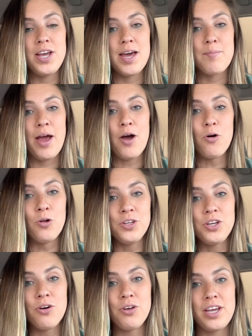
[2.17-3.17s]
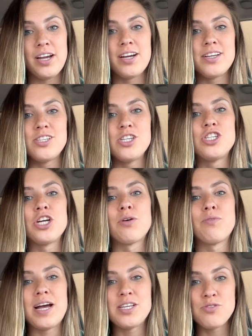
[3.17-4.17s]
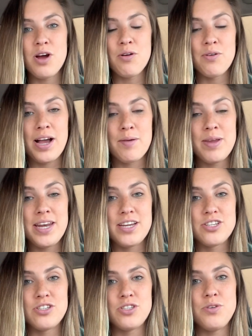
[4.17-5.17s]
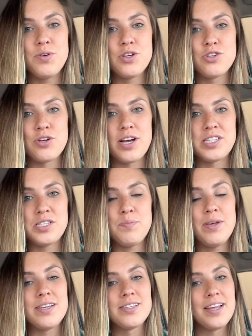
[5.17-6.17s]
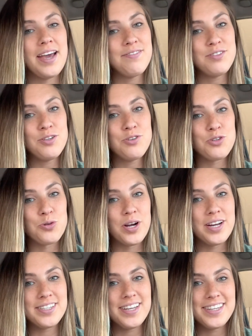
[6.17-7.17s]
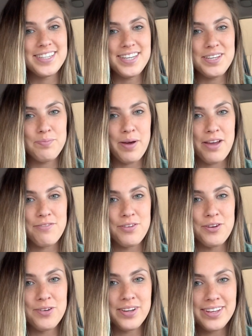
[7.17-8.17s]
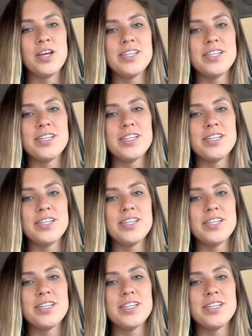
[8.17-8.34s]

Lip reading: and my only goal here is to share restaurant recommendations you can trust because life's too short to eat bad food.